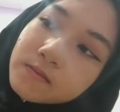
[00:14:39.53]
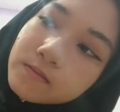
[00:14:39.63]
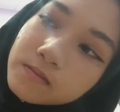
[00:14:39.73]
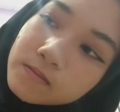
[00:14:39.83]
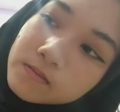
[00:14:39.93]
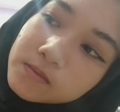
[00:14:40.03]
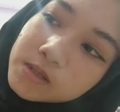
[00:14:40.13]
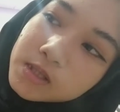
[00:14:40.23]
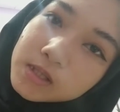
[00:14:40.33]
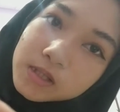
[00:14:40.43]

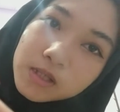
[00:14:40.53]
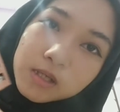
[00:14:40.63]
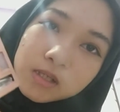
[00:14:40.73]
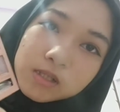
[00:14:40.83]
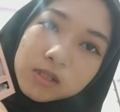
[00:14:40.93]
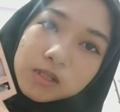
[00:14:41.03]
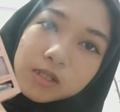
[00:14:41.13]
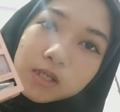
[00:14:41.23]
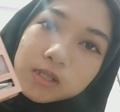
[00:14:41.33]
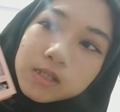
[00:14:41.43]
this
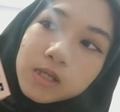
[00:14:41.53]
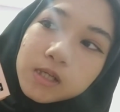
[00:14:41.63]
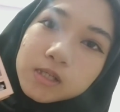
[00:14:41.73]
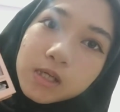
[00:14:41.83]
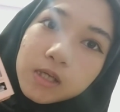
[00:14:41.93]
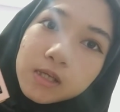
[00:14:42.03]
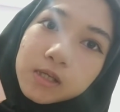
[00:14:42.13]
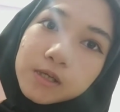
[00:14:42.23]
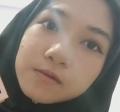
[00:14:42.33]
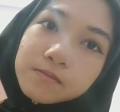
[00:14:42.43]
chestnut shade
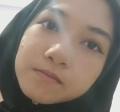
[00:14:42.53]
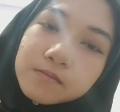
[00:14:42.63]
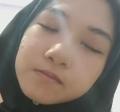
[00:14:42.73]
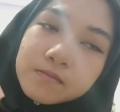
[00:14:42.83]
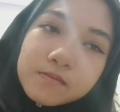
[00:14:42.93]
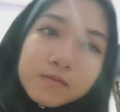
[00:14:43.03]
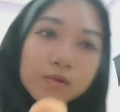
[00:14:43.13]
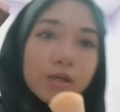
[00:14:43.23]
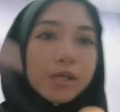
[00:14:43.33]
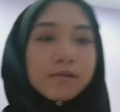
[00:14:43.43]
here,
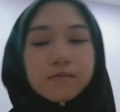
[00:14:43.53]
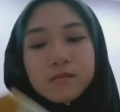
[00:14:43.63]
okay,